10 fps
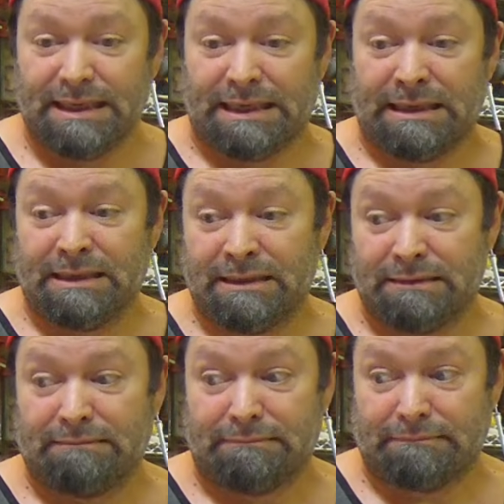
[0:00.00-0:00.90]
And
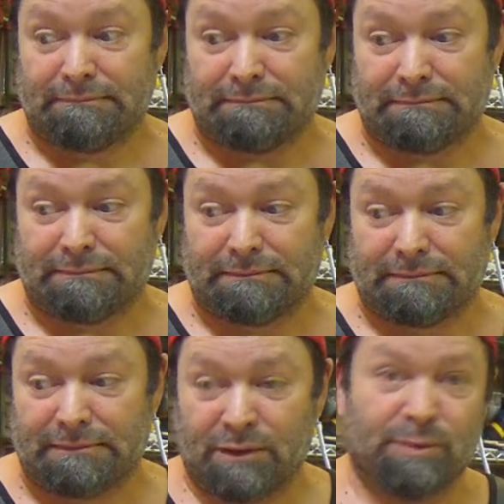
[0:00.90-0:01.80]

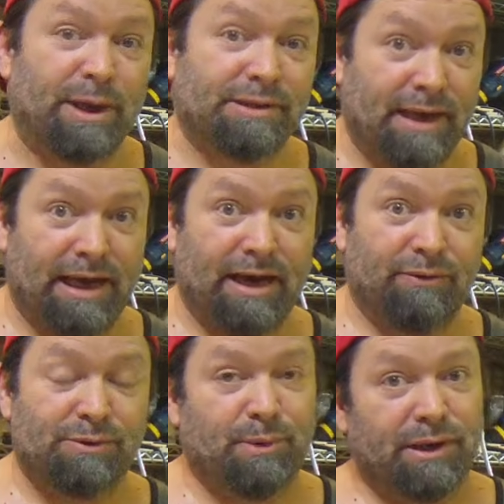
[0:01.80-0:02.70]
the only bass I
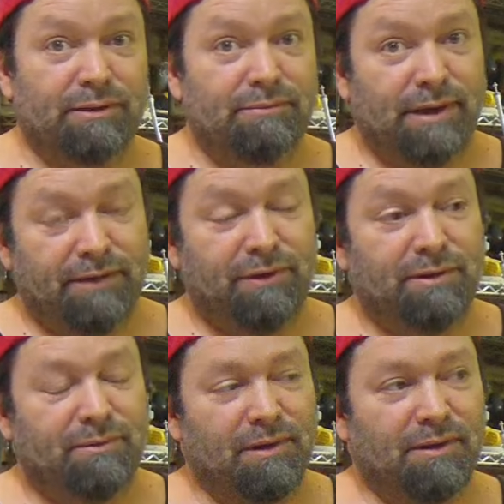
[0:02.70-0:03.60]
have is a big,
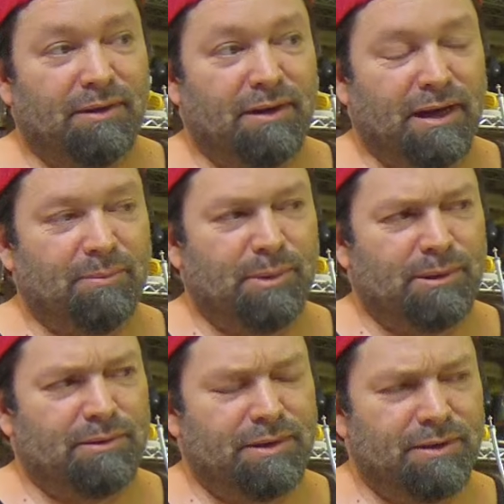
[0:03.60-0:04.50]
heavy thing that I
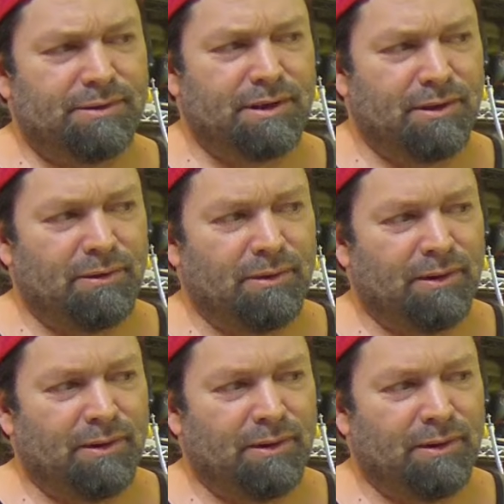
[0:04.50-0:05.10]
built years ago,